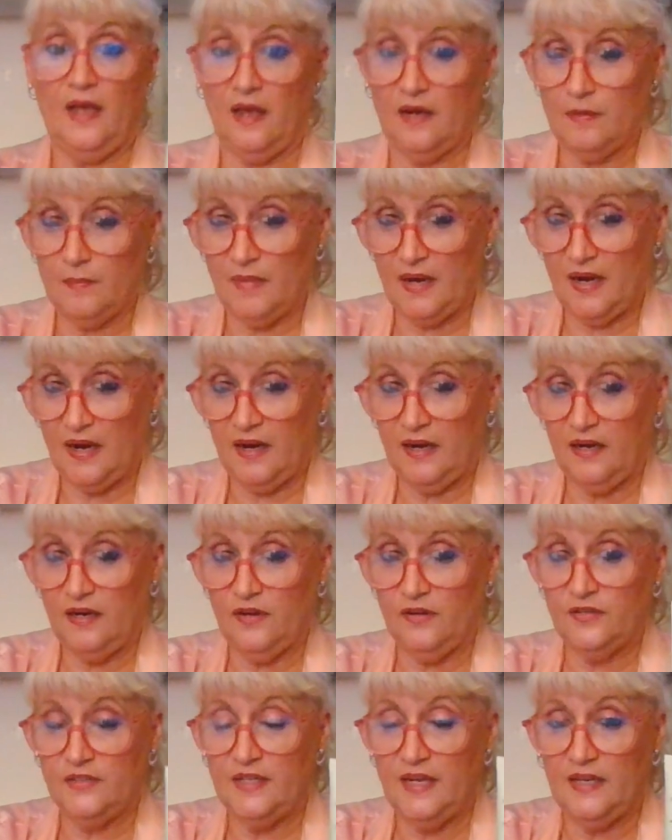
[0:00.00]
Out of My
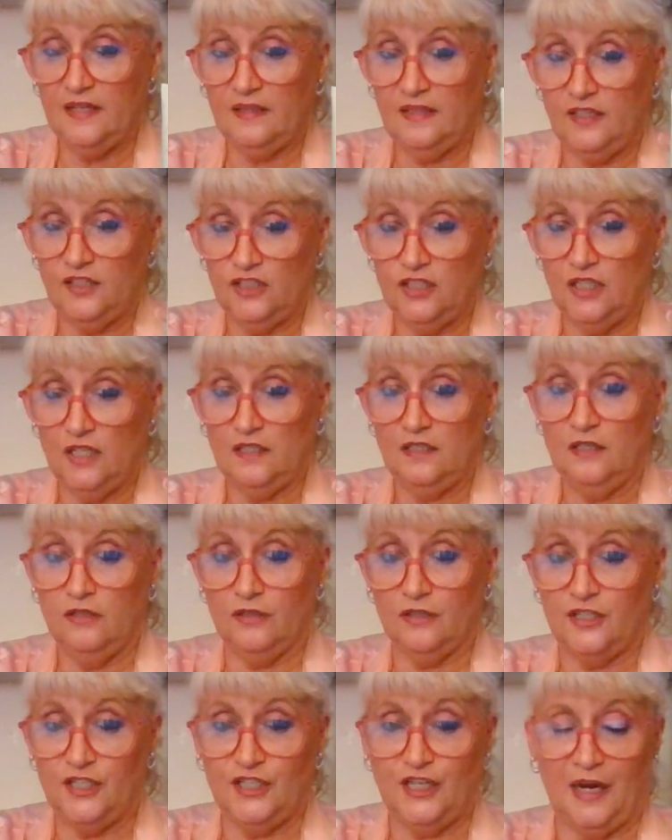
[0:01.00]
Hair Daily
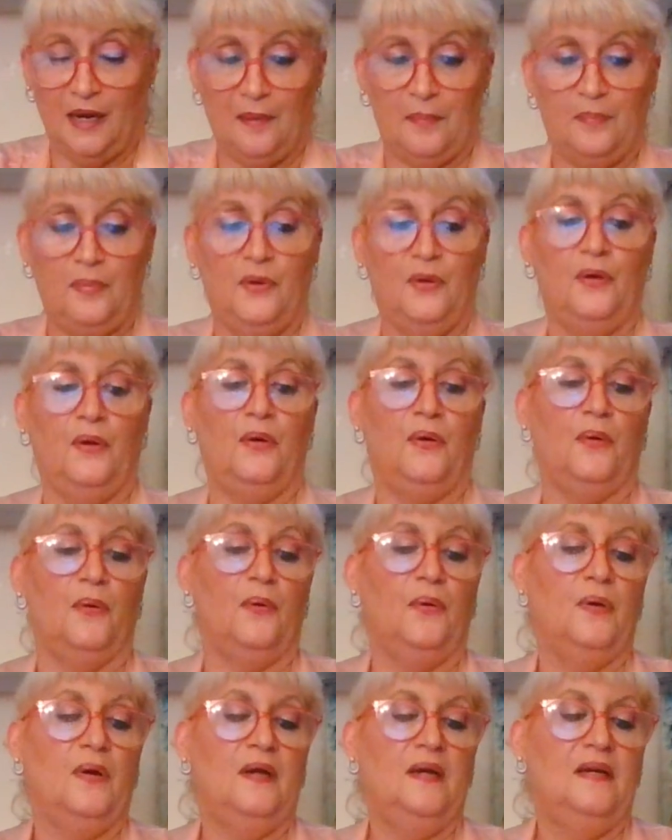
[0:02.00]
Gentle
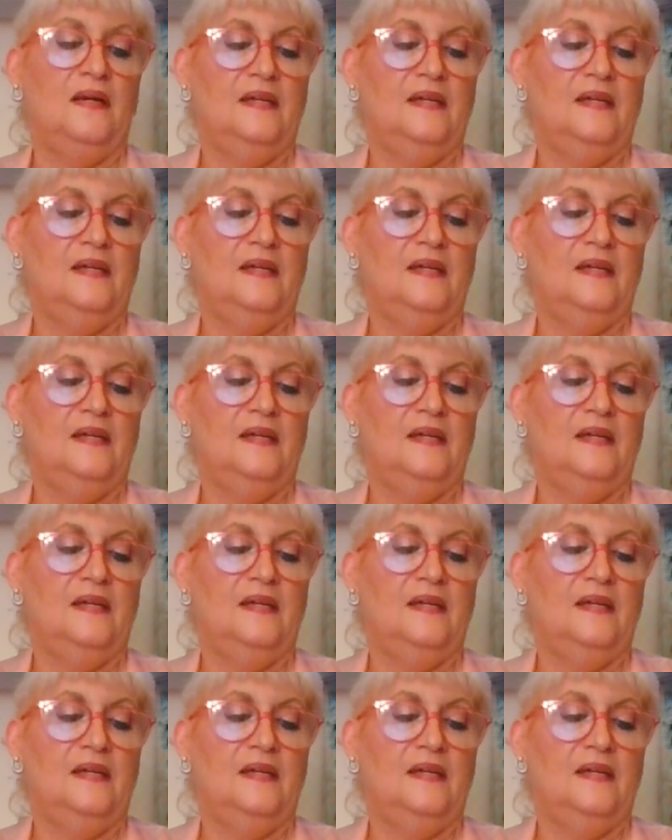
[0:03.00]
Shampoo.